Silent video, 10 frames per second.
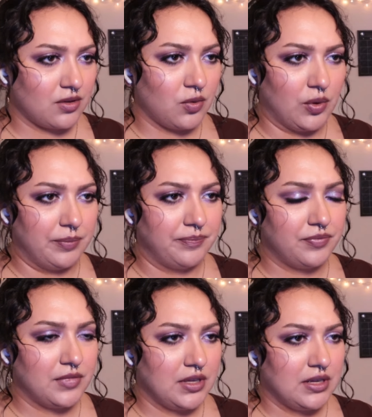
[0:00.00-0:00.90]
Cool.
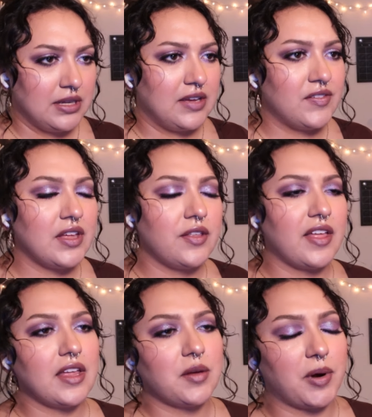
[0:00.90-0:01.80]
Even there,
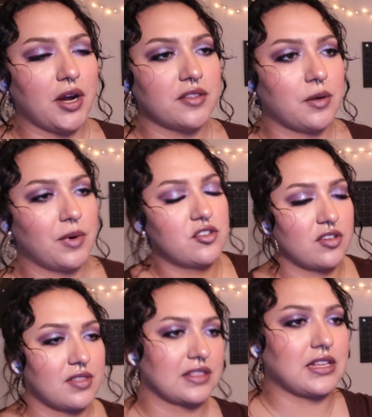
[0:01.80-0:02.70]
that like part there where it's
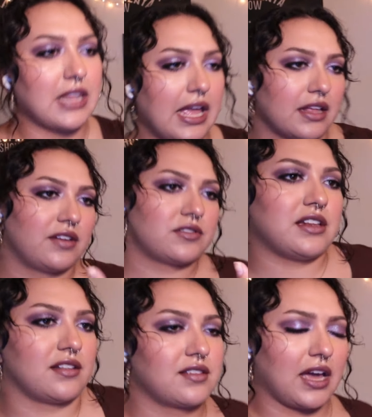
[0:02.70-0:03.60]
just like the leg lift
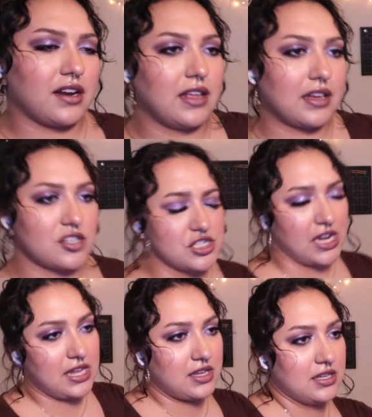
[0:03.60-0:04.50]
and it's kind of like a
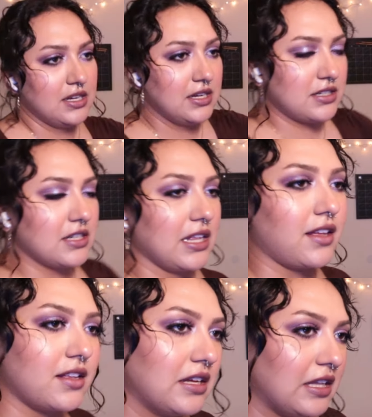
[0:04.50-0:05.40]
shake or
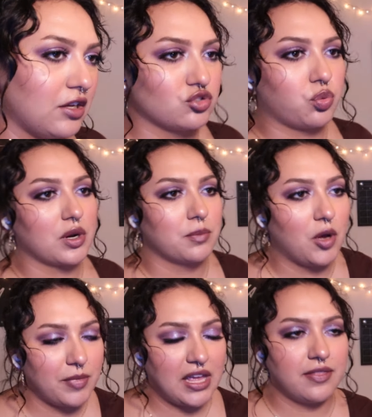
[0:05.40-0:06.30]
like a little twerk
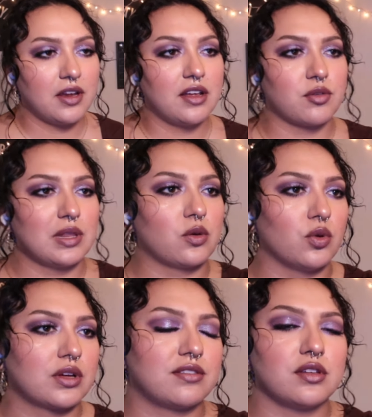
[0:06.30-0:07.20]
moment in there. It's really
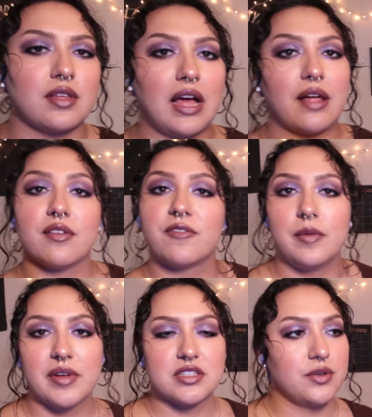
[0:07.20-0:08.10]
cool because you saw how the
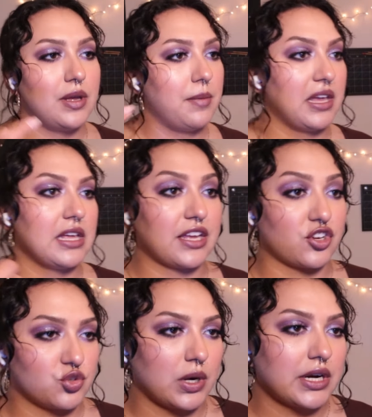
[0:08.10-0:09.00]
females do it and make it like
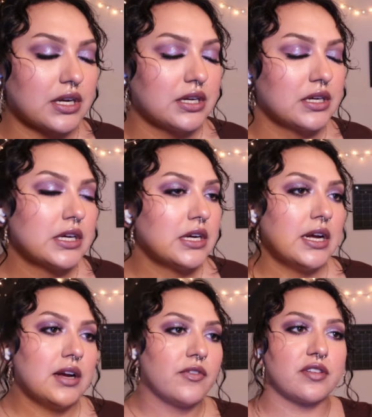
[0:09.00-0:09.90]
a twerk.
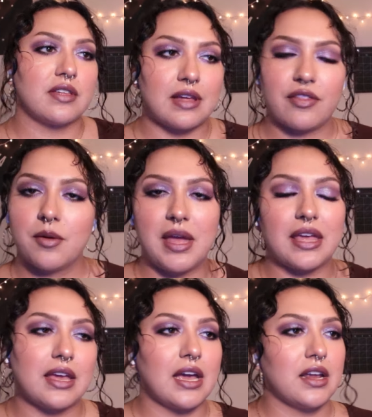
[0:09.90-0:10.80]
Versus how the
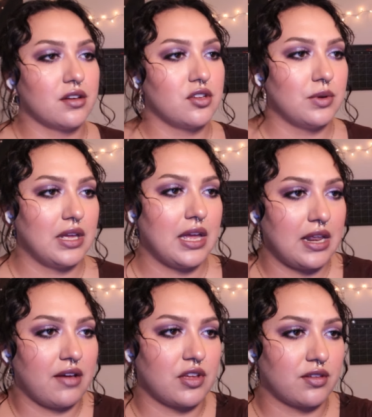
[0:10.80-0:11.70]
men can kind of do it
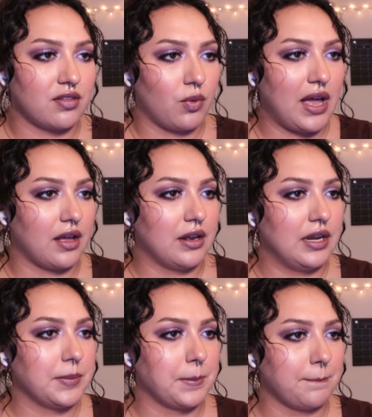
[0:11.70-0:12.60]
and have their swag on
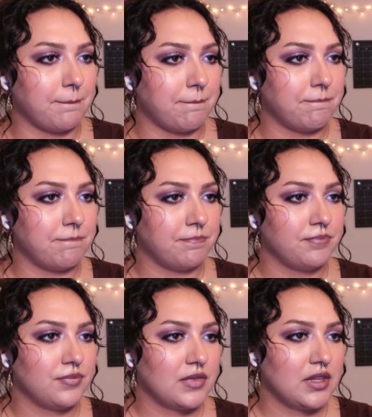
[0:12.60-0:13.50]
it.
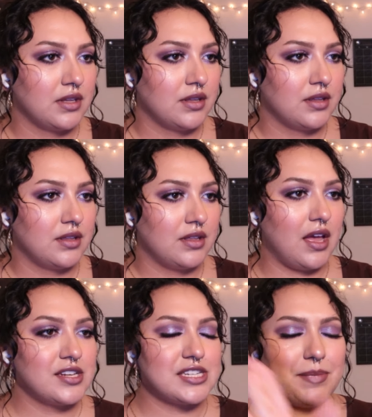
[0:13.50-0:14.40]

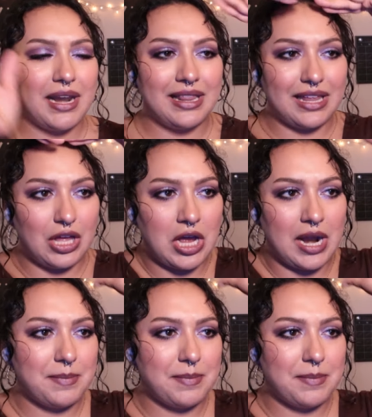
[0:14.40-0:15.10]
I should be hello.